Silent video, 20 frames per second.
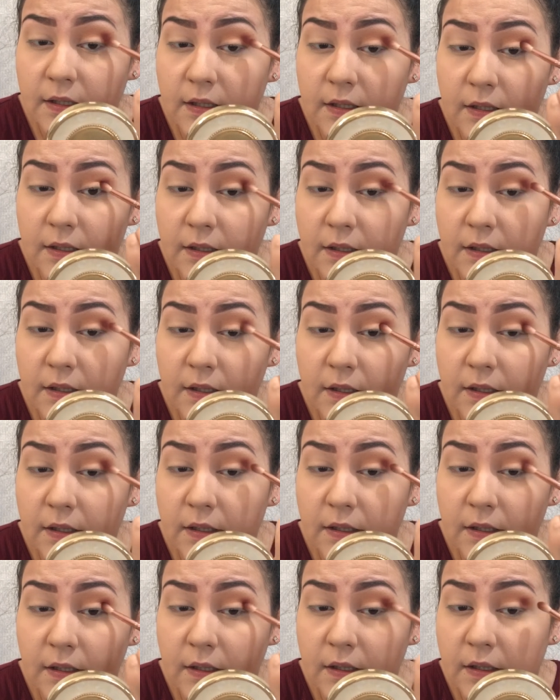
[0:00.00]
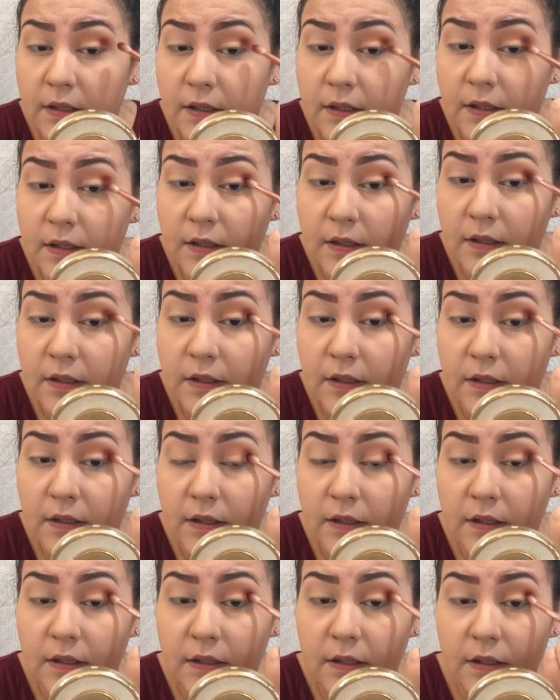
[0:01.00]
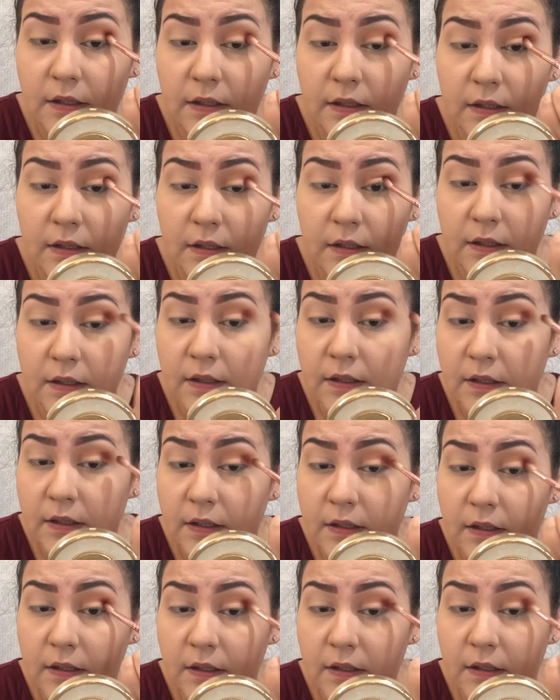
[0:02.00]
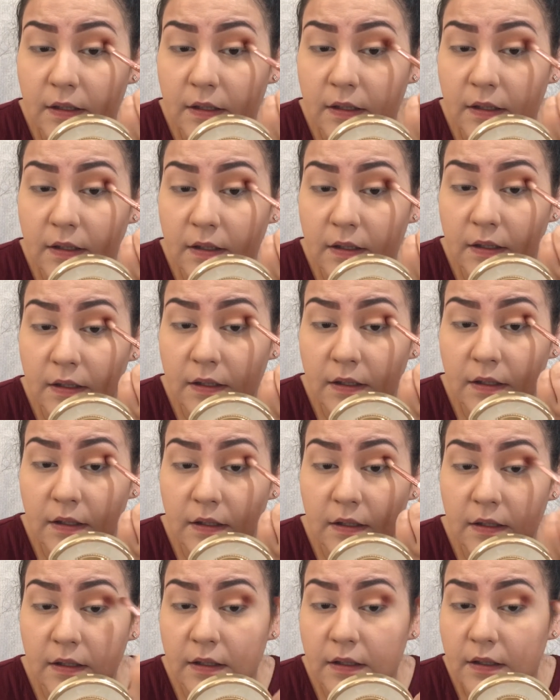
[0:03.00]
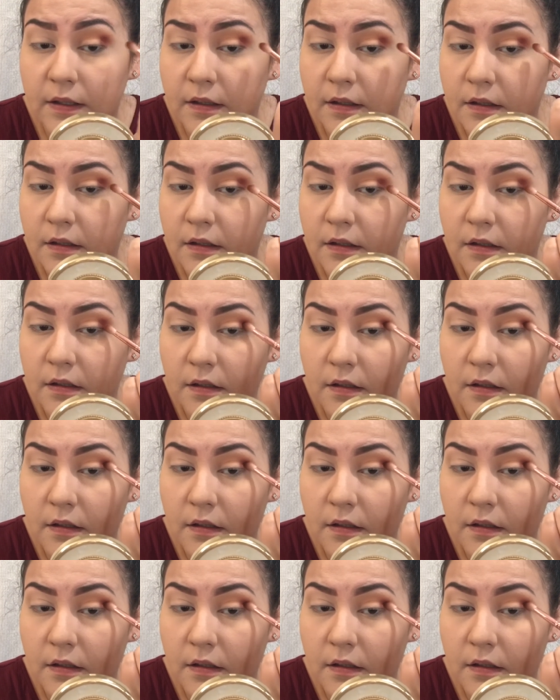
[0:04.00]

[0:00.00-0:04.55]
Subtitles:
(silence)